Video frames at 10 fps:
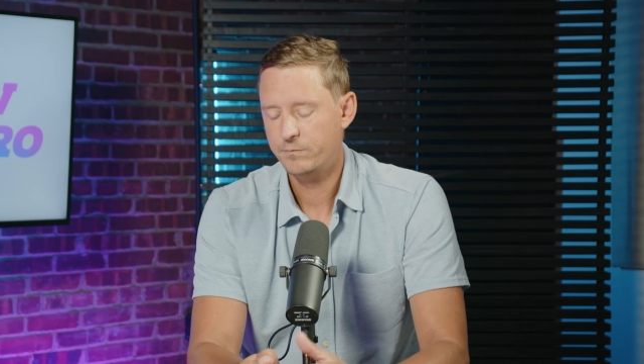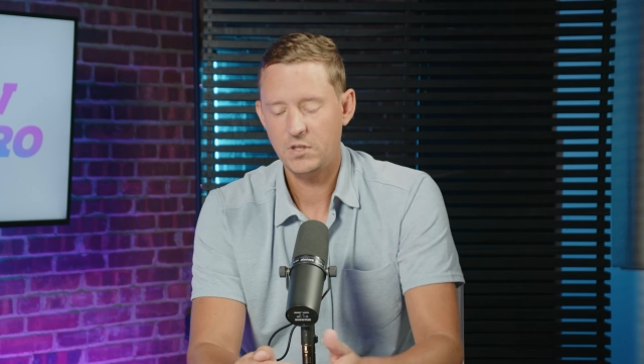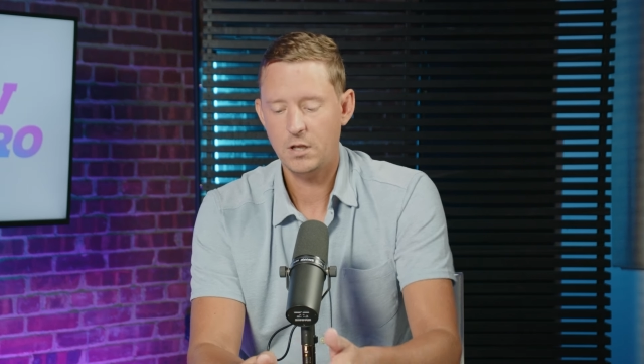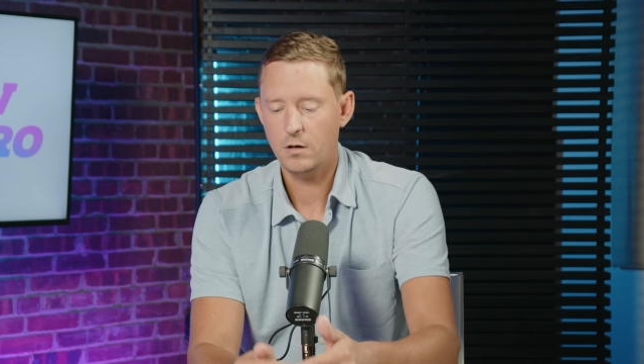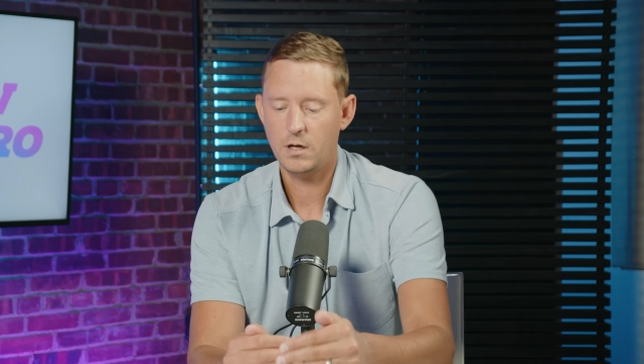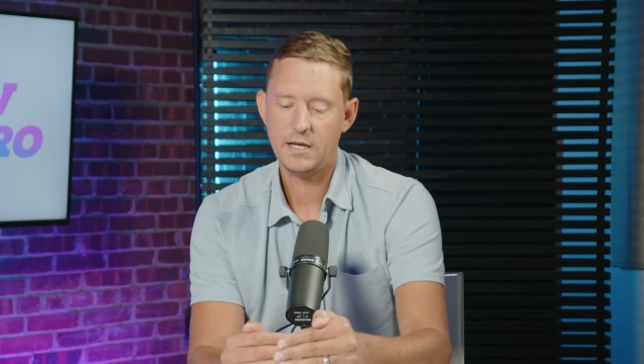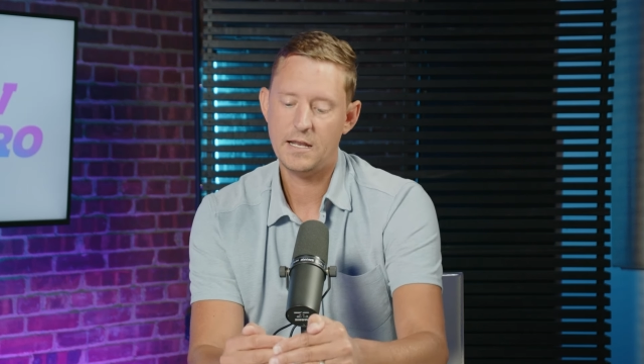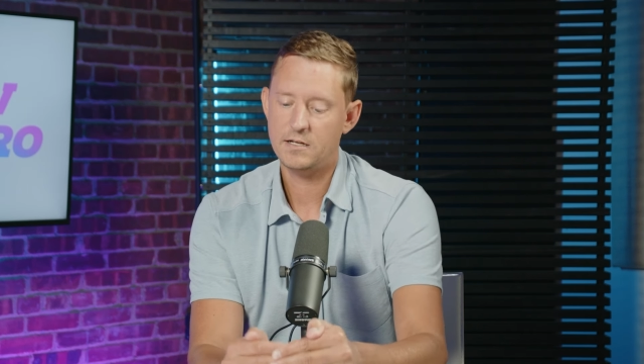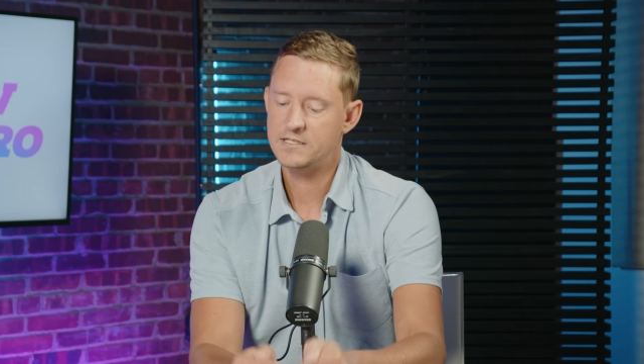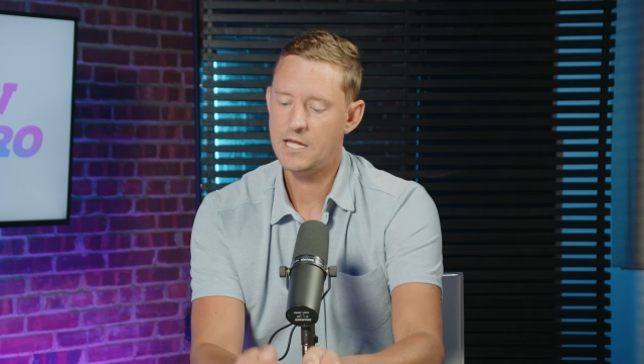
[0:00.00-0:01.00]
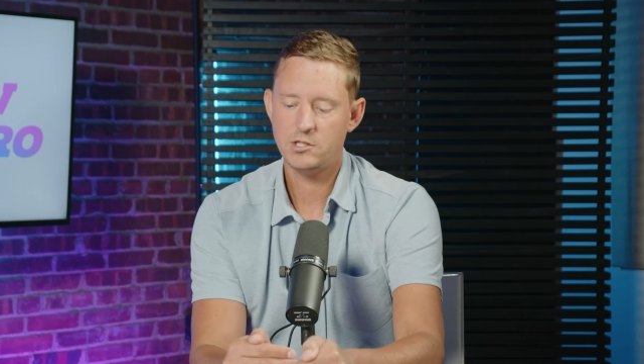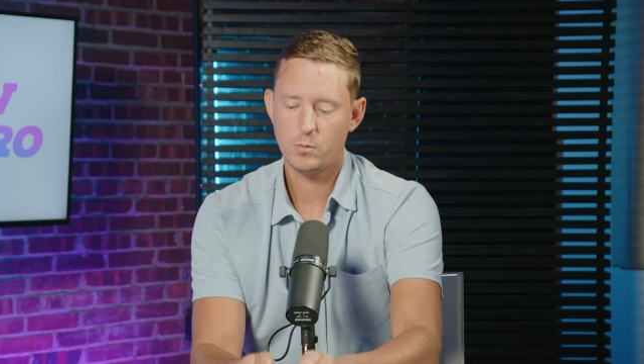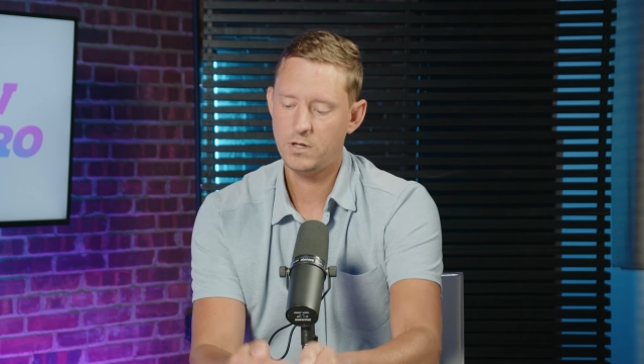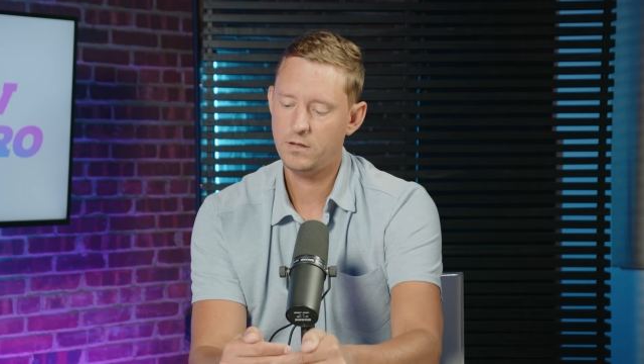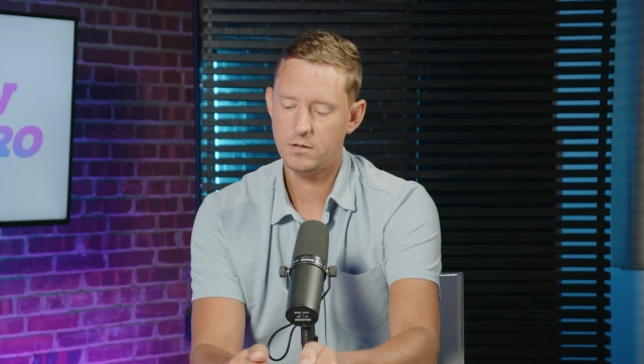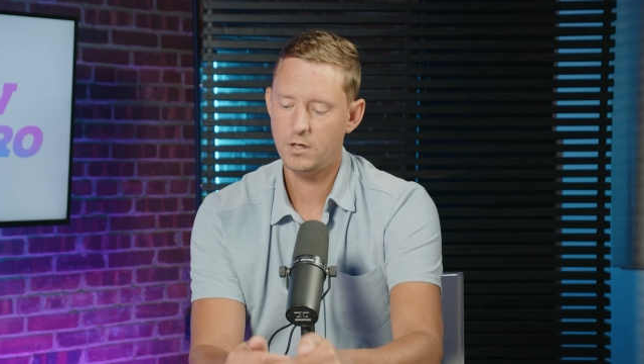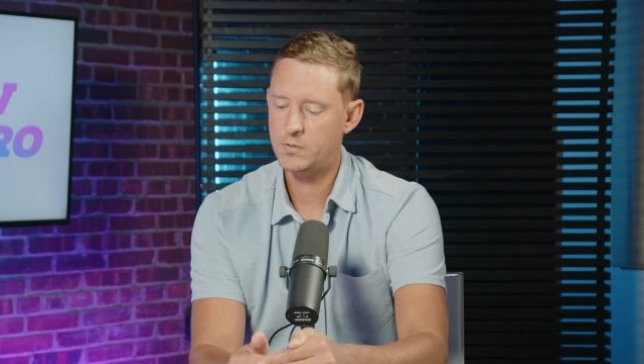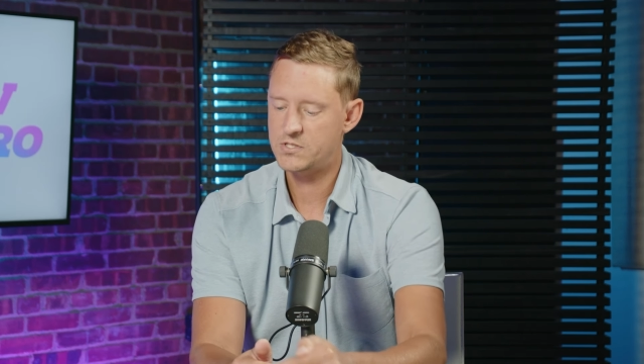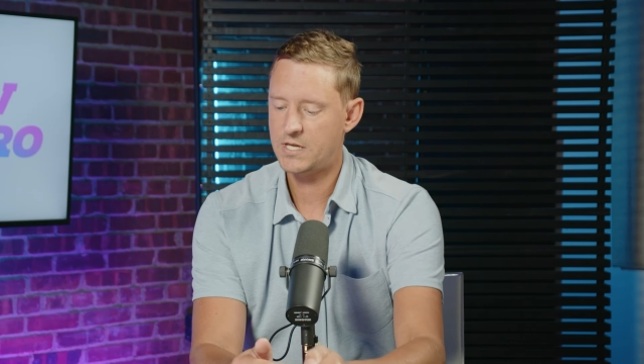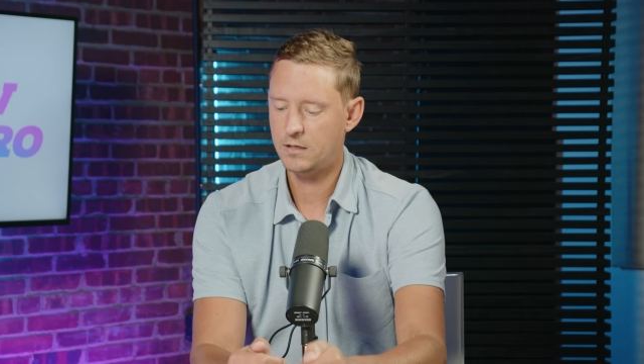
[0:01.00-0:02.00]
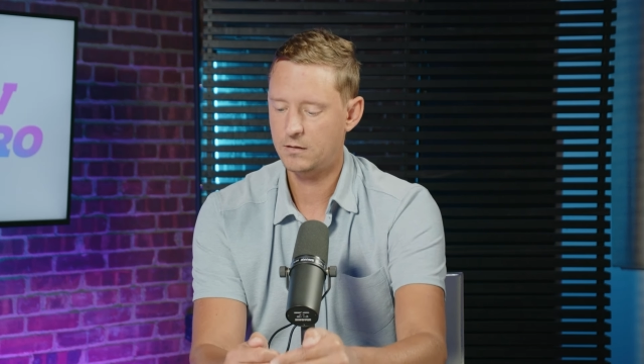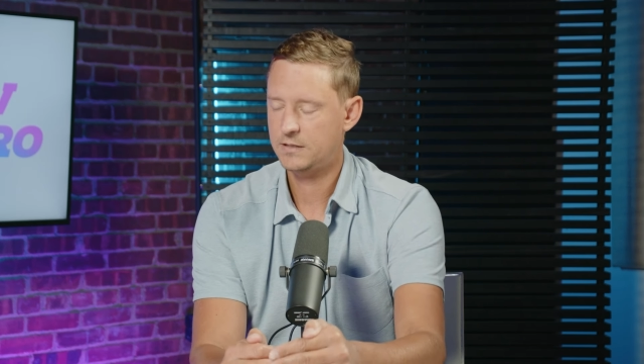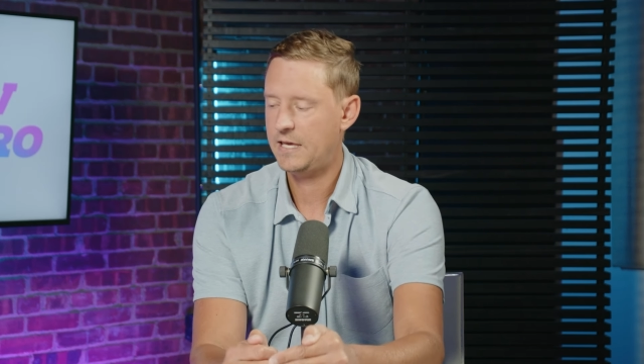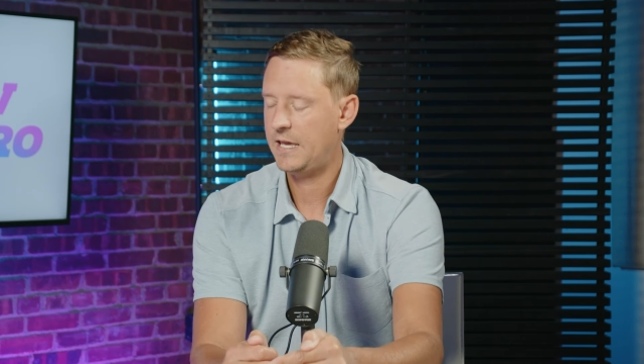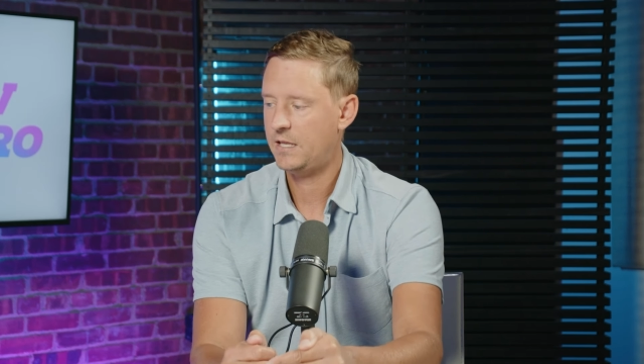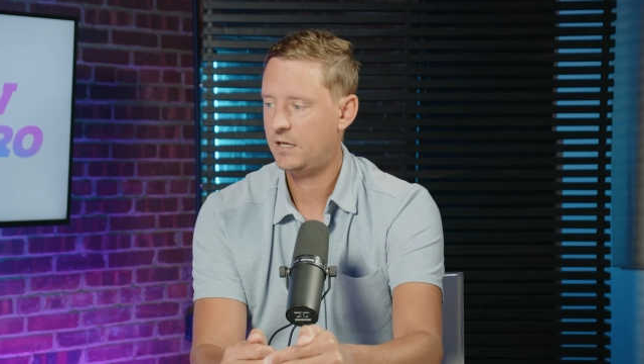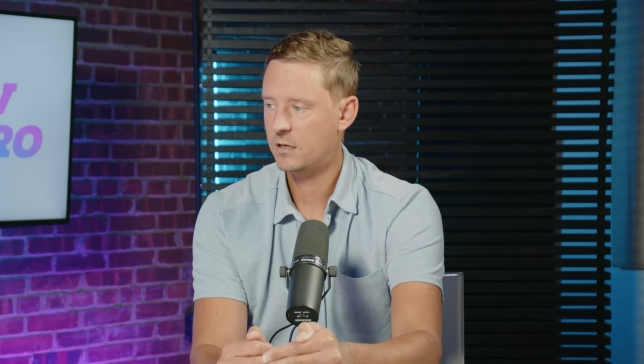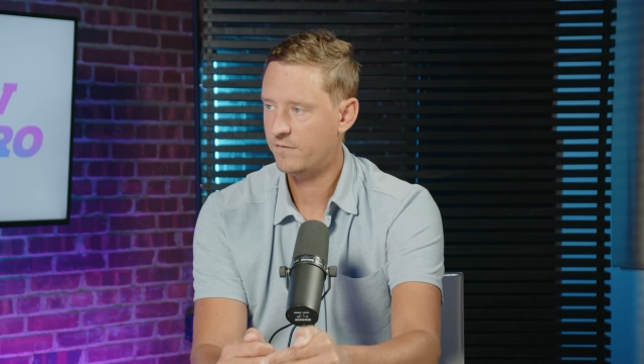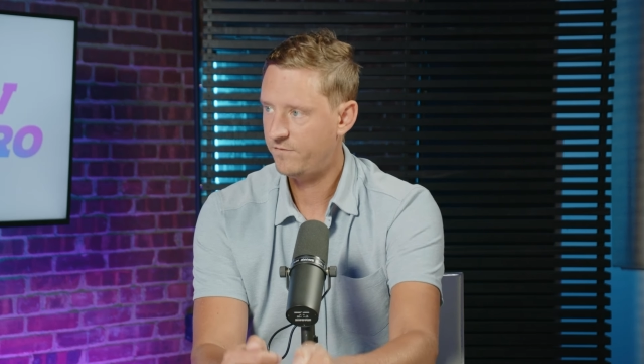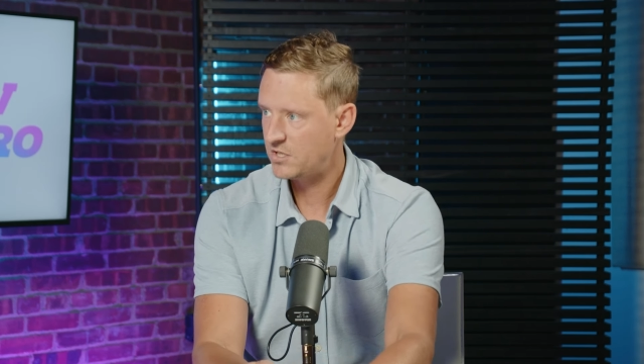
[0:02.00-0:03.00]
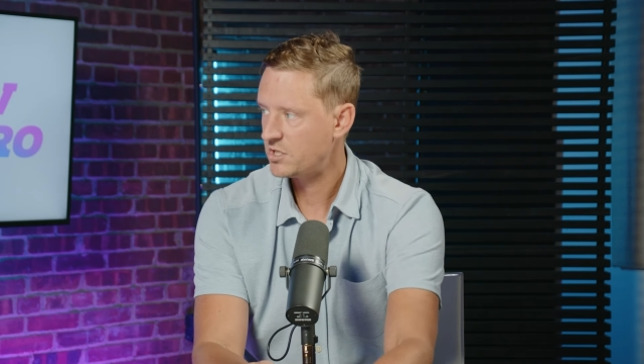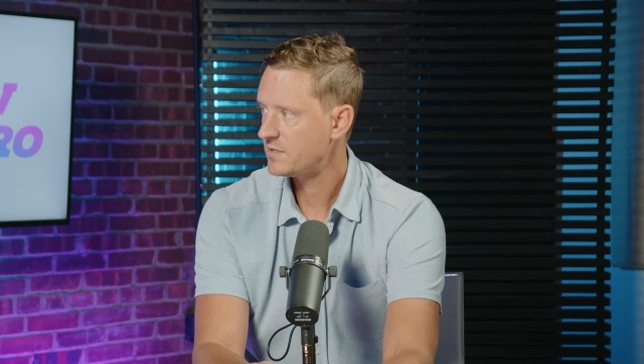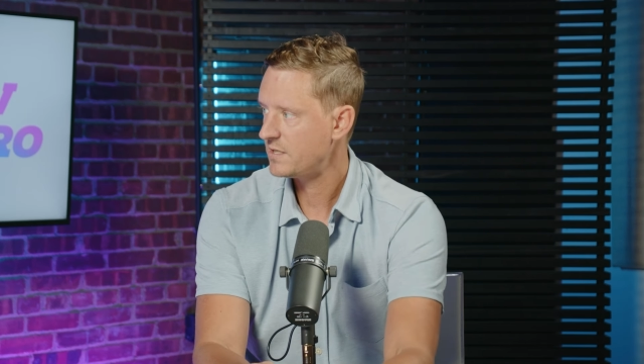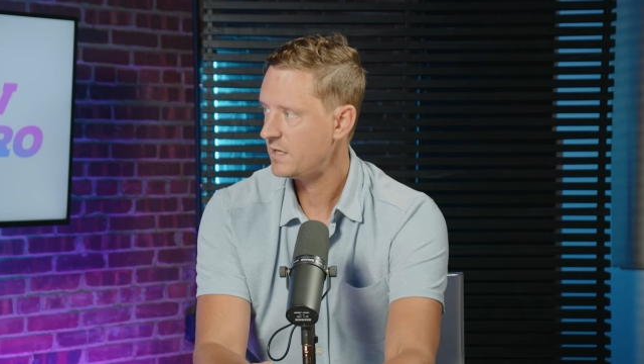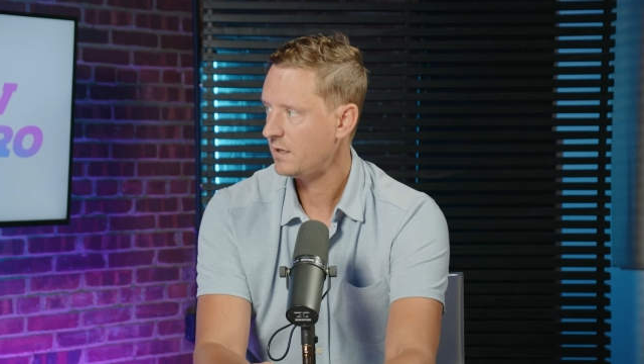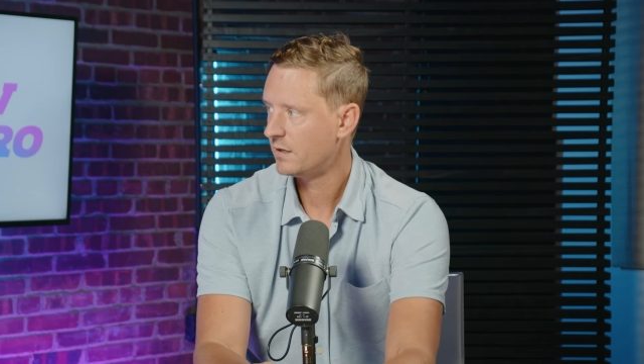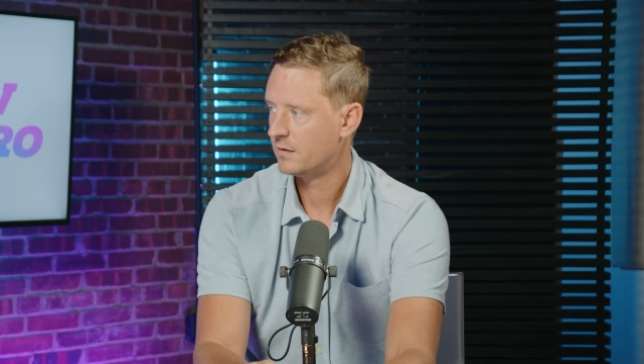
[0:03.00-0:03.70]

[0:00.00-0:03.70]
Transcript: you know, again, a 10, 20, 30% gain in efficiency